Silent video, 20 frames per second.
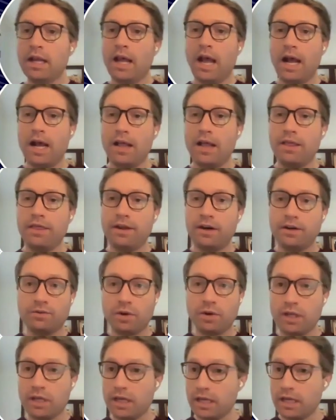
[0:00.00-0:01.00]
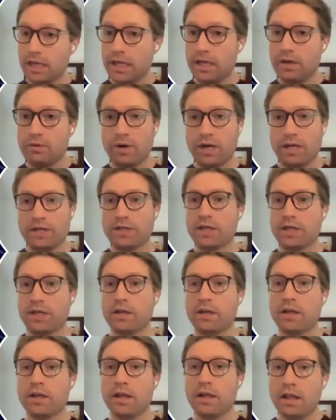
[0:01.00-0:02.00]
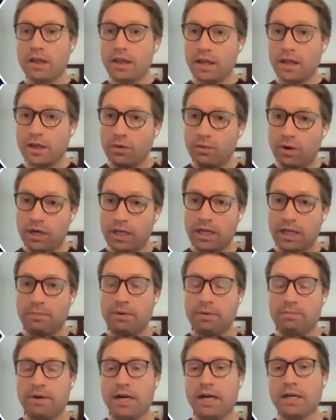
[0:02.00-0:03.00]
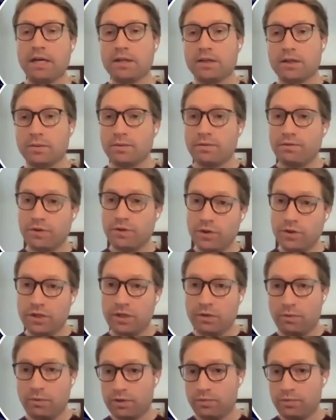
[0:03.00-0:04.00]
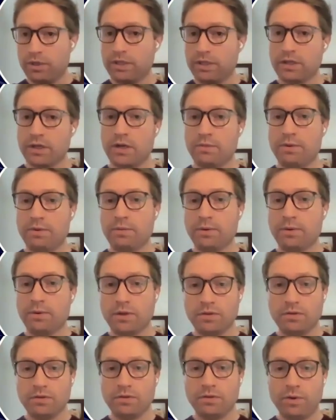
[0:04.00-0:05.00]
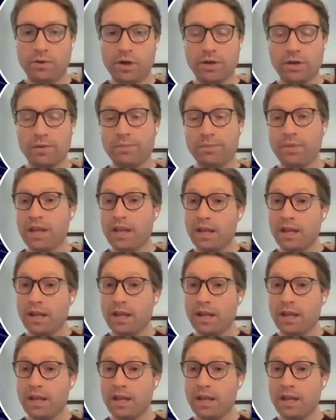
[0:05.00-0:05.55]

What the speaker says: And there's really a key question that you want to keep in mind in terms of choosing which one's going to be most useful for you.